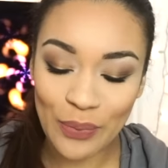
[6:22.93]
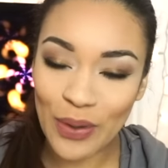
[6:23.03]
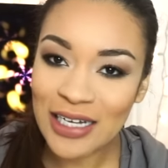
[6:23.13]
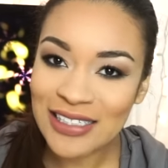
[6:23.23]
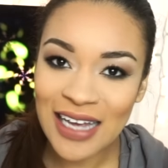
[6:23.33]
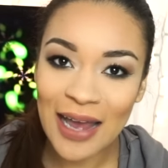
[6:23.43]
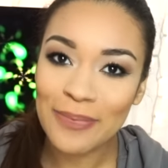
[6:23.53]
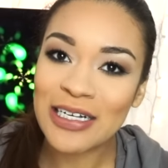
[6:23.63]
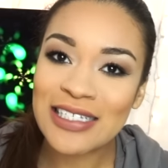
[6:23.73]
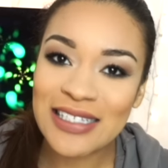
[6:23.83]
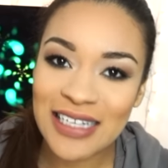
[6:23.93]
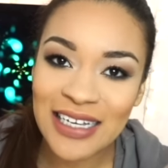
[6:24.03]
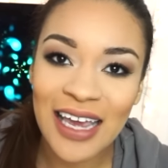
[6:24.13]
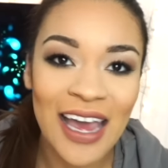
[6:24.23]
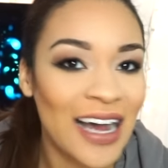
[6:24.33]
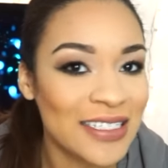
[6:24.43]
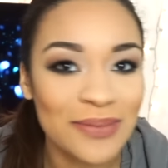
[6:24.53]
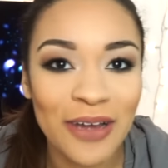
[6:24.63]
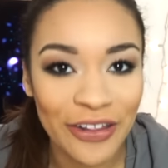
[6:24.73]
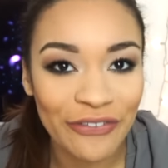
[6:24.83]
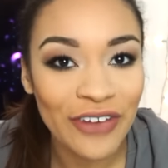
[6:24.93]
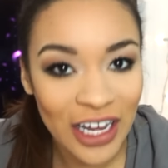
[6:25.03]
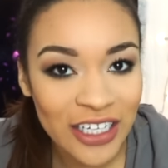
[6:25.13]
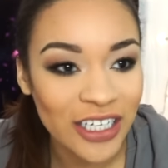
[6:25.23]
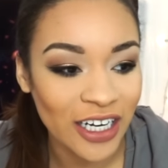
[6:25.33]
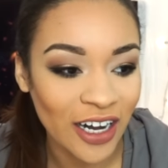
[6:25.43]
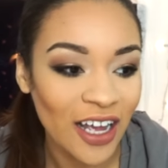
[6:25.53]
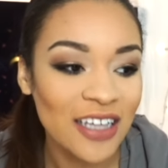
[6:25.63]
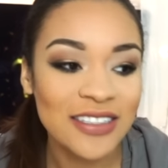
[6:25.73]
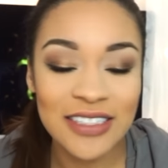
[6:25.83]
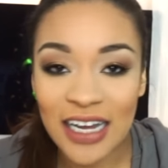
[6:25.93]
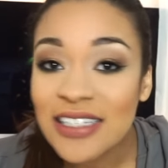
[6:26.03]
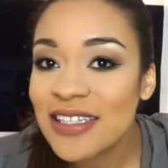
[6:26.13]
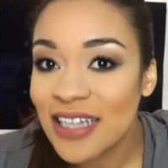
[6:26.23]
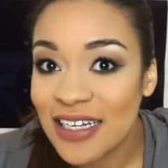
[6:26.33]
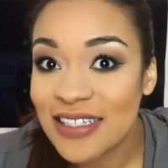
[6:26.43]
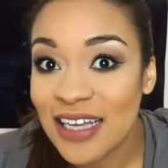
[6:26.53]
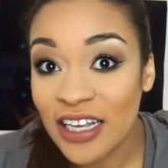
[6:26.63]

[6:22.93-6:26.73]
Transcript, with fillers: What type of sick ass motherfucker does this?